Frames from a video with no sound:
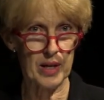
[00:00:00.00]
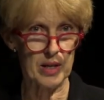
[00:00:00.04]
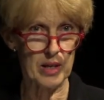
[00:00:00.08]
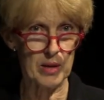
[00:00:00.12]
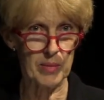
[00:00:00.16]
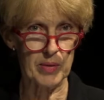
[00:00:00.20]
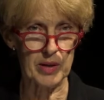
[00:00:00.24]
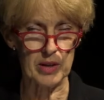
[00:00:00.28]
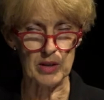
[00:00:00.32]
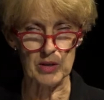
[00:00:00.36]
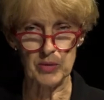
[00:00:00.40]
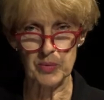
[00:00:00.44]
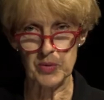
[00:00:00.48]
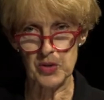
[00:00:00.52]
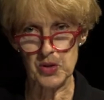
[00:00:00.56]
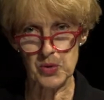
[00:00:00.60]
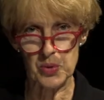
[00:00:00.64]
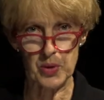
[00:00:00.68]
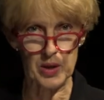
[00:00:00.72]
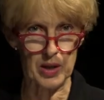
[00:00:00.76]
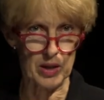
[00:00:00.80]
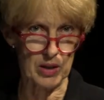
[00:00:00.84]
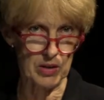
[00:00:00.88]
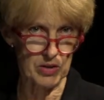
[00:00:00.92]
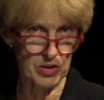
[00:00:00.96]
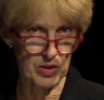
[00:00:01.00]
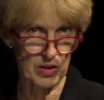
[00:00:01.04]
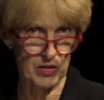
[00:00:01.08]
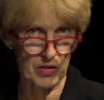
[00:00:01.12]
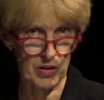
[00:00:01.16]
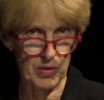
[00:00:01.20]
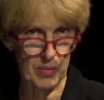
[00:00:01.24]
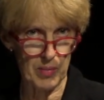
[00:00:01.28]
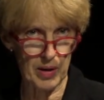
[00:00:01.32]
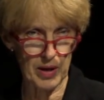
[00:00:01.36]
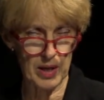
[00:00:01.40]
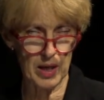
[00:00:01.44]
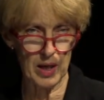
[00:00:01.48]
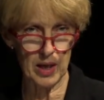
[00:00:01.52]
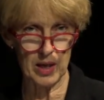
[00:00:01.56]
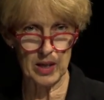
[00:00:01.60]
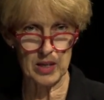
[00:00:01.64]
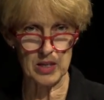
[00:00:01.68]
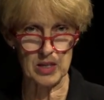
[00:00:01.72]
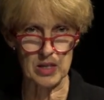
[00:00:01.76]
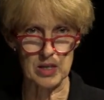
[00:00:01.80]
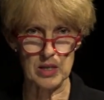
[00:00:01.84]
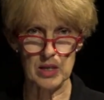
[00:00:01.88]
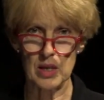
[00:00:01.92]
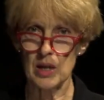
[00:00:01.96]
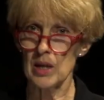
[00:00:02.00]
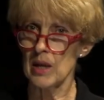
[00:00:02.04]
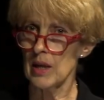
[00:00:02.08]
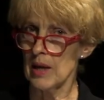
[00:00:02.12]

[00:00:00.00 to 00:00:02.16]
in the middle between sort of the mud huts